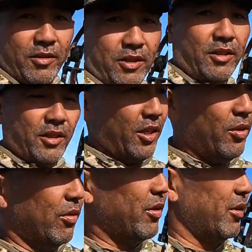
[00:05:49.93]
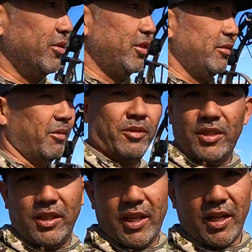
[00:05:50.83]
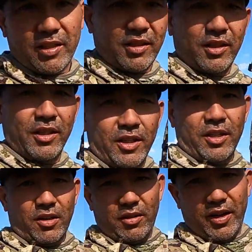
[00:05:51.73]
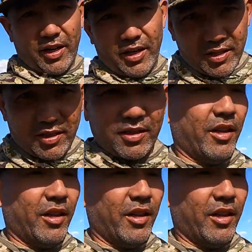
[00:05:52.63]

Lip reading: Stay tuned. Let's see what we see next. All right, guys.